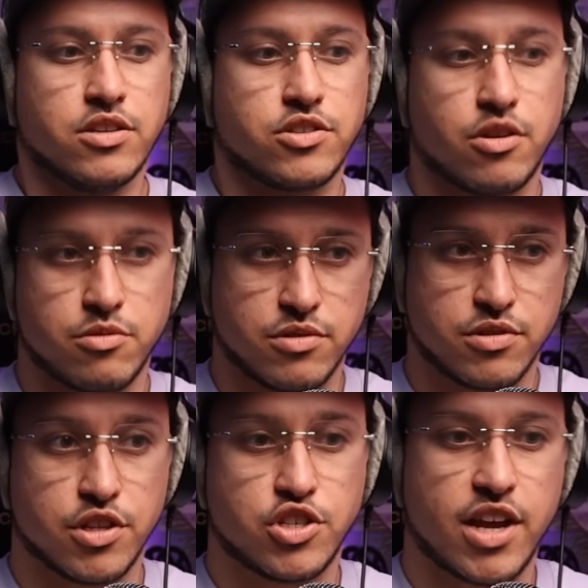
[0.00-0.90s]
So
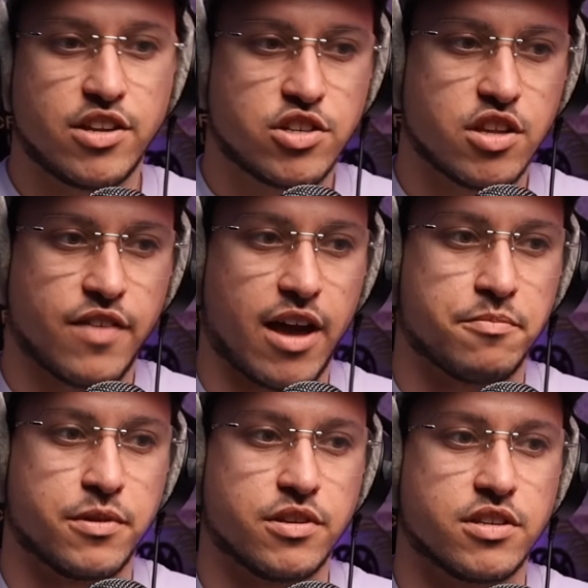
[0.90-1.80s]
the changes that have
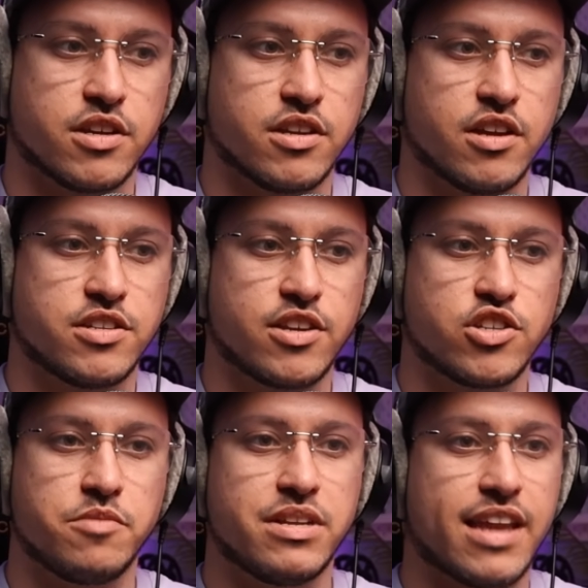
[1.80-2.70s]
happened,
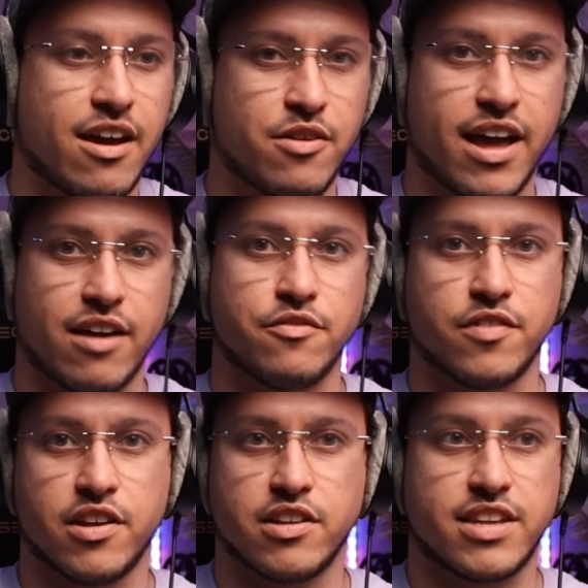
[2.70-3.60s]
essentially we now
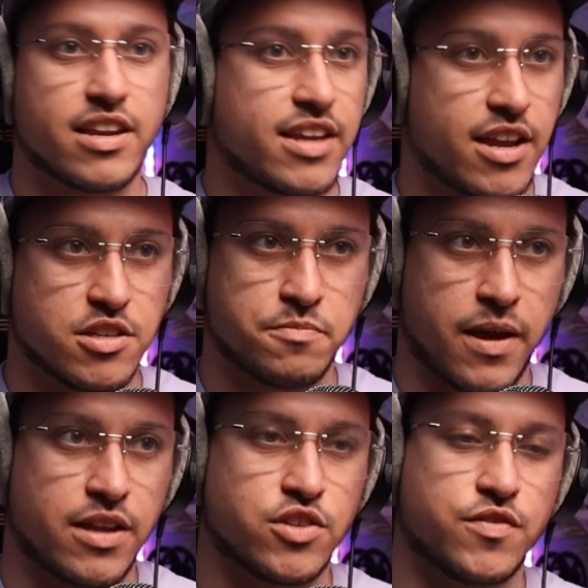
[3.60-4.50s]
have a dedicated
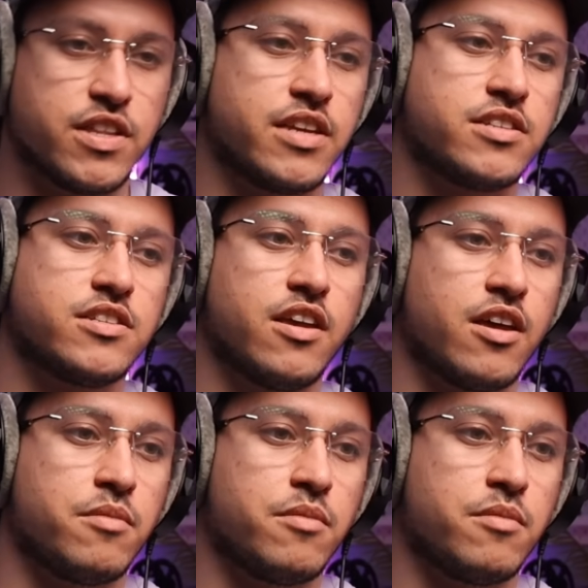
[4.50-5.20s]
page for this,